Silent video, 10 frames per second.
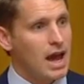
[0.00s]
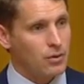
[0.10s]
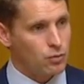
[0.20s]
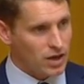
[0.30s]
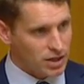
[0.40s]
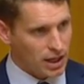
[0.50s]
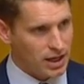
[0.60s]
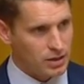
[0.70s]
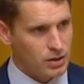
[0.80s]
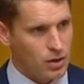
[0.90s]
and
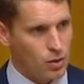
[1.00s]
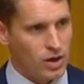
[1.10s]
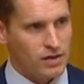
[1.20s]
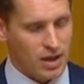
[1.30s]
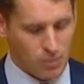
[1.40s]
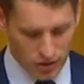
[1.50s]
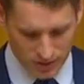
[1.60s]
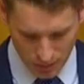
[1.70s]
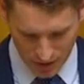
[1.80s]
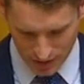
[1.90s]
regulating one of our
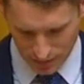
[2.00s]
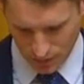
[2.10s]
most basic